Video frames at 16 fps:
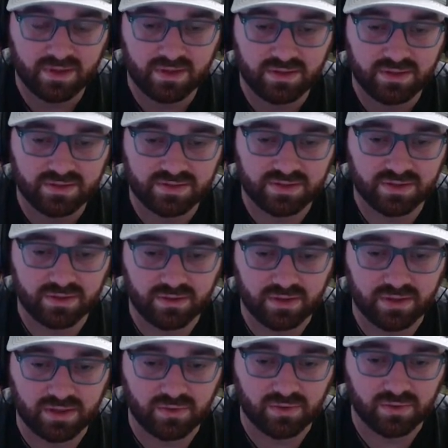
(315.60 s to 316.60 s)
So
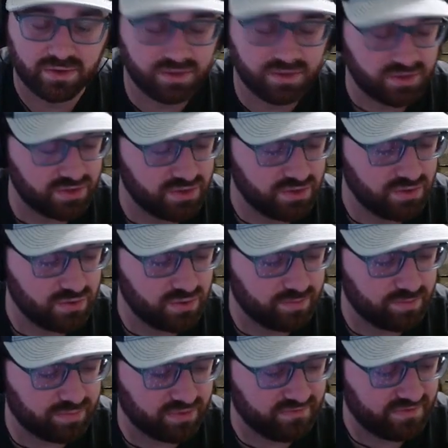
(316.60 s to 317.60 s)
in order to
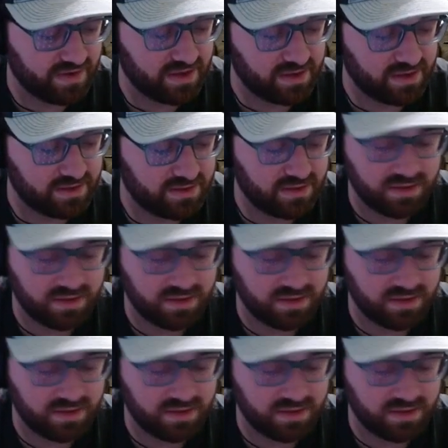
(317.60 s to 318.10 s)
prevent